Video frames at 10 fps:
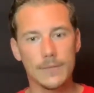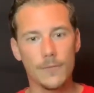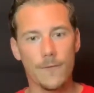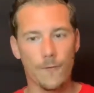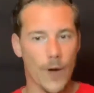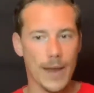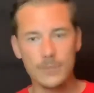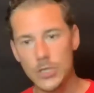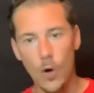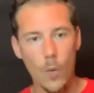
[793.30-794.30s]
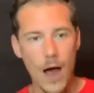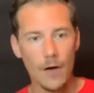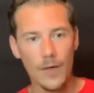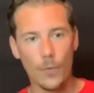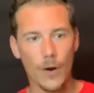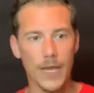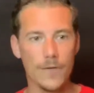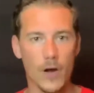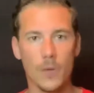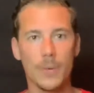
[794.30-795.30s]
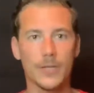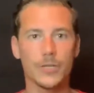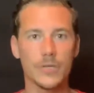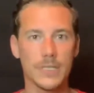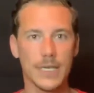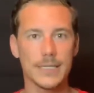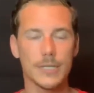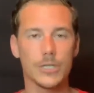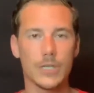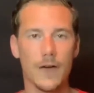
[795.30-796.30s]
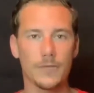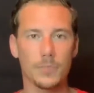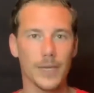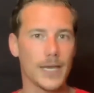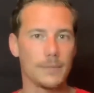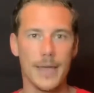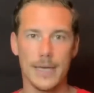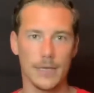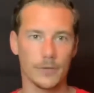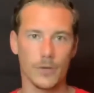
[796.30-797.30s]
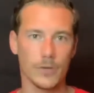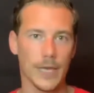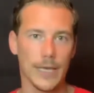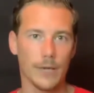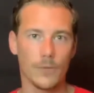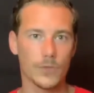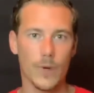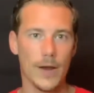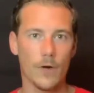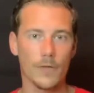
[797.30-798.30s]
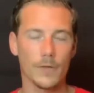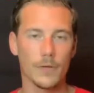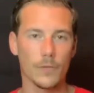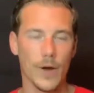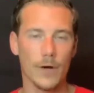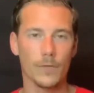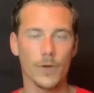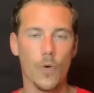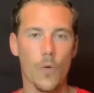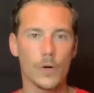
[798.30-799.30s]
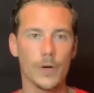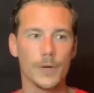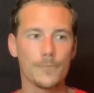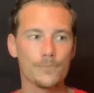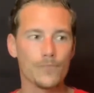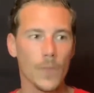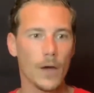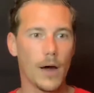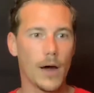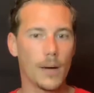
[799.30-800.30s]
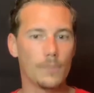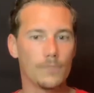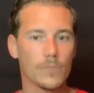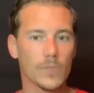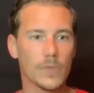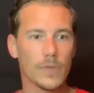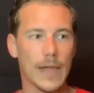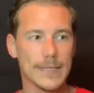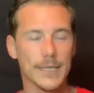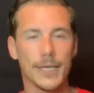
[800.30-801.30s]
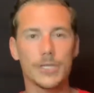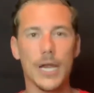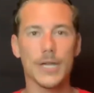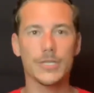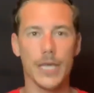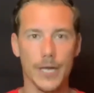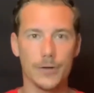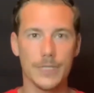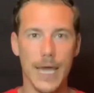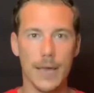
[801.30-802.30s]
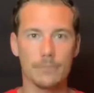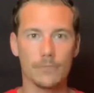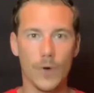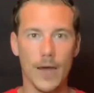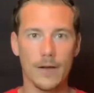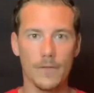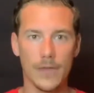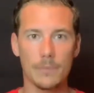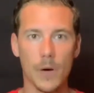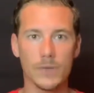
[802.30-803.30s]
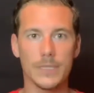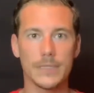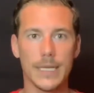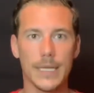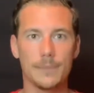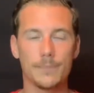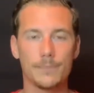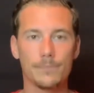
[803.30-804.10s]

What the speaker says: frame so well that we're giving our pitcher 6 inches off the plate and making it look like it was right over the corner, that's going to change the hitter's game, right, of the opposing team,